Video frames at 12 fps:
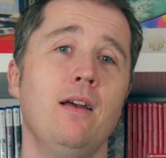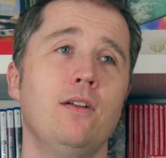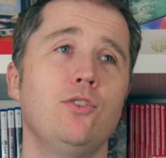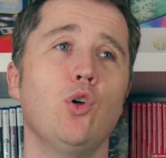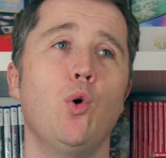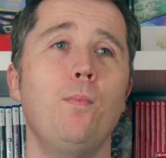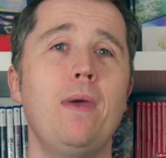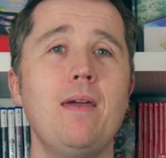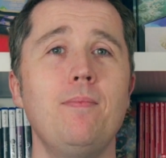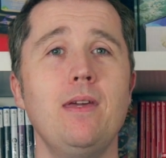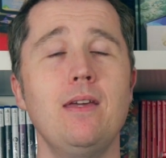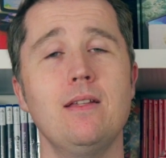So
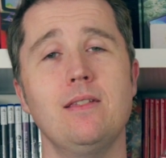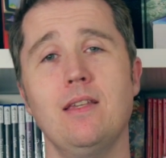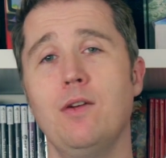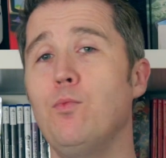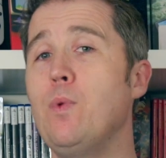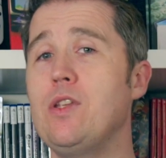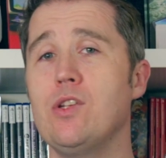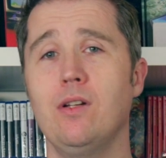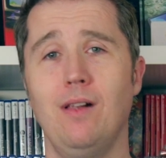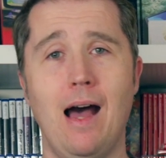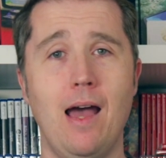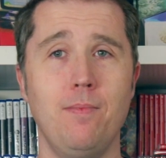maybe it's
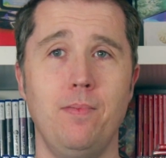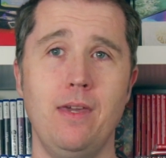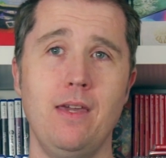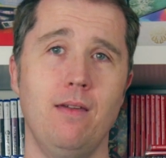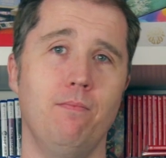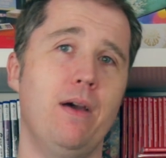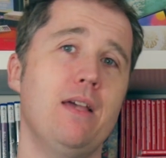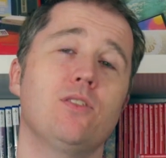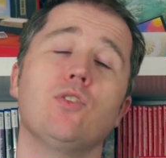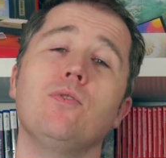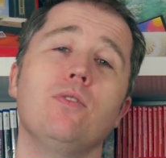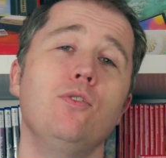original IP,
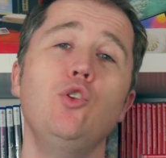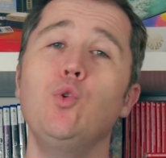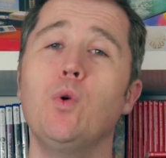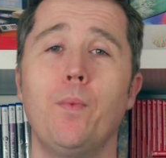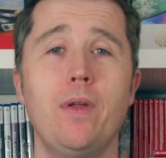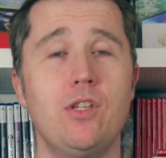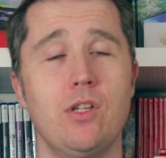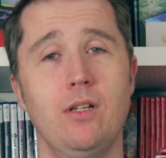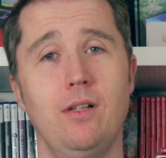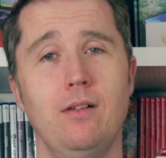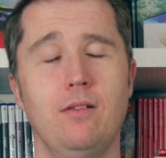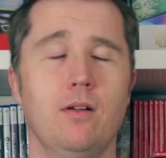best new
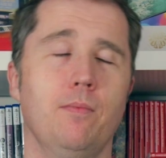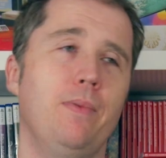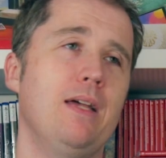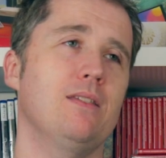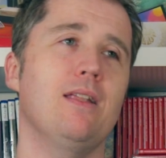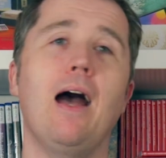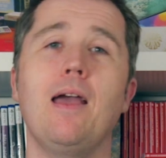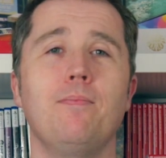original, or best